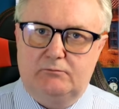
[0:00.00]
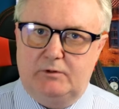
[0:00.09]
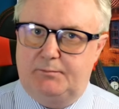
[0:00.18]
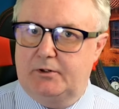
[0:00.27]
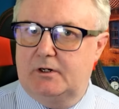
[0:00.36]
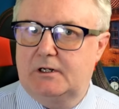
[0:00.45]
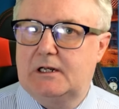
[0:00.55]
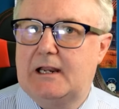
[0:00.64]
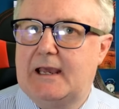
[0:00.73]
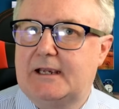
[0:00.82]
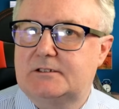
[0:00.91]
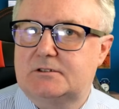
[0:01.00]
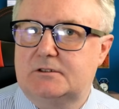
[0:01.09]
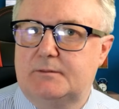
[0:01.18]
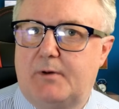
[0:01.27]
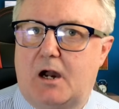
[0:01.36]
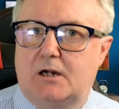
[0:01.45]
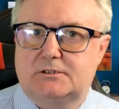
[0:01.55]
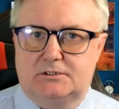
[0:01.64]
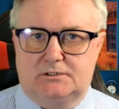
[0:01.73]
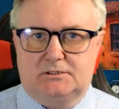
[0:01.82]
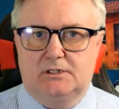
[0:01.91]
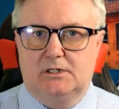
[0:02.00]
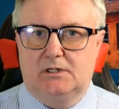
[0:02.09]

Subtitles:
we put a little X on the boxes,